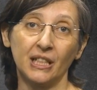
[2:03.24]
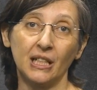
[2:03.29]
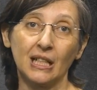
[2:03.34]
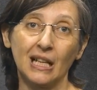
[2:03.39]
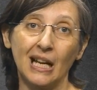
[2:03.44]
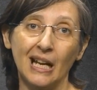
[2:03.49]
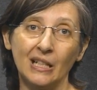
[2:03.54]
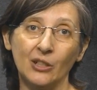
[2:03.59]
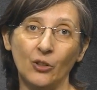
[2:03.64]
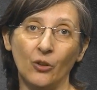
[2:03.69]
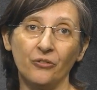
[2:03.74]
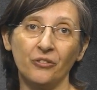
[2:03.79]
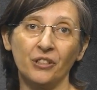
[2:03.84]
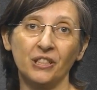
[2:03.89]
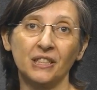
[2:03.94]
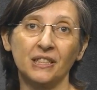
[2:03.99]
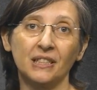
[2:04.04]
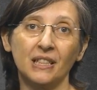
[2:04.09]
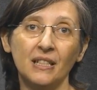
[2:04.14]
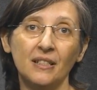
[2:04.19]
a kind of a
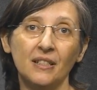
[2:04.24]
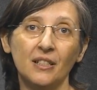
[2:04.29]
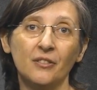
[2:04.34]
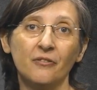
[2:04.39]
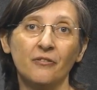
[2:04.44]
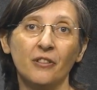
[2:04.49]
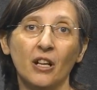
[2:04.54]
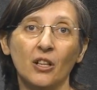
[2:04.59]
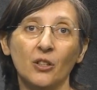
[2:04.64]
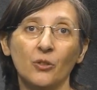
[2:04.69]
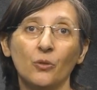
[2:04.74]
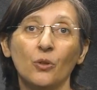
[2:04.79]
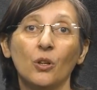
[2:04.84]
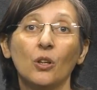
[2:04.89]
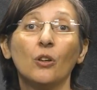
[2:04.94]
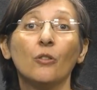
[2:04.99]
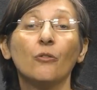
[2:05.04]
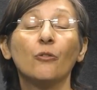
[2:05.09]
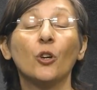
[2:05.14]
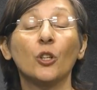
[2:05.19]
standard value
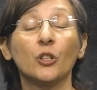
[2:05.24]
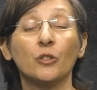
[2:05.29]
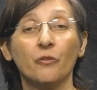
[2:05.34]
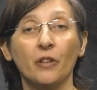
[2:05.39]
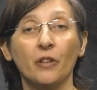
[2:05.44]
for the